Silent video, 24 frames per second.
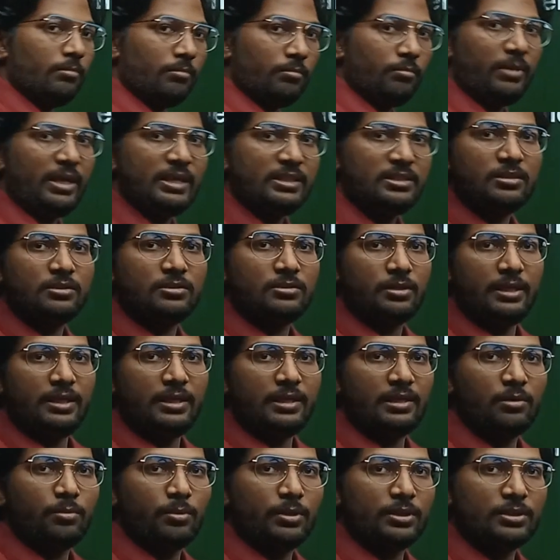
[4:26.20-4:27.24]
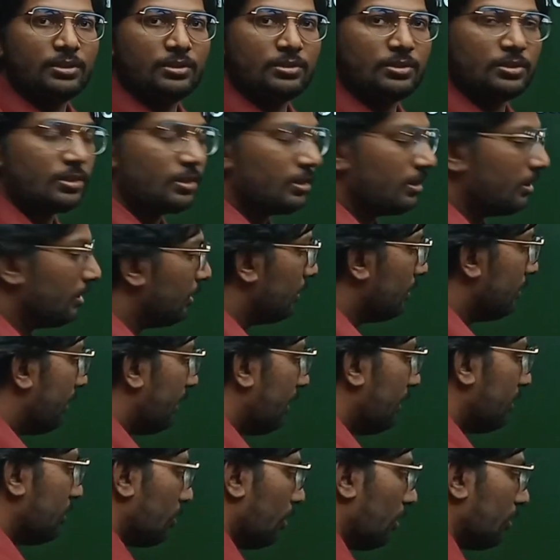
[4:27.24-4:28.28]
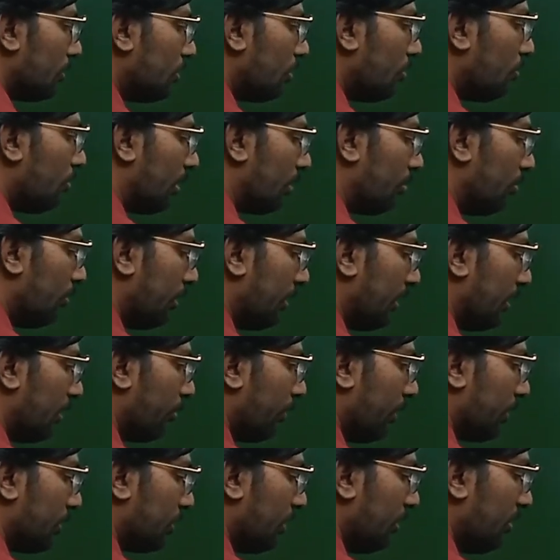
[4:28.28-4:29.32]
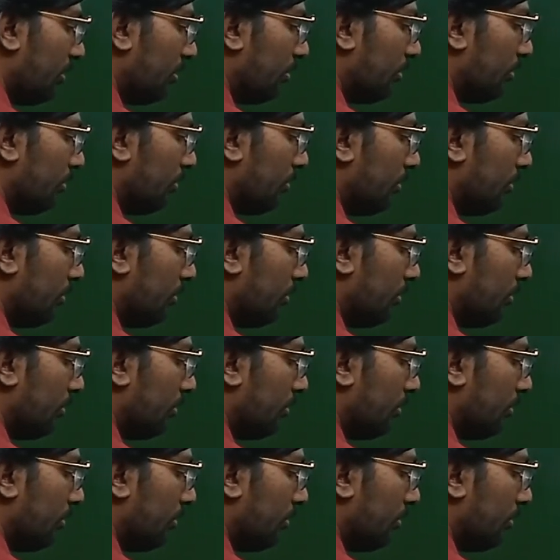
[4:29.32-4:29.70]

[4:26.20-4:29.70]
Major three equations. There is also one more equation,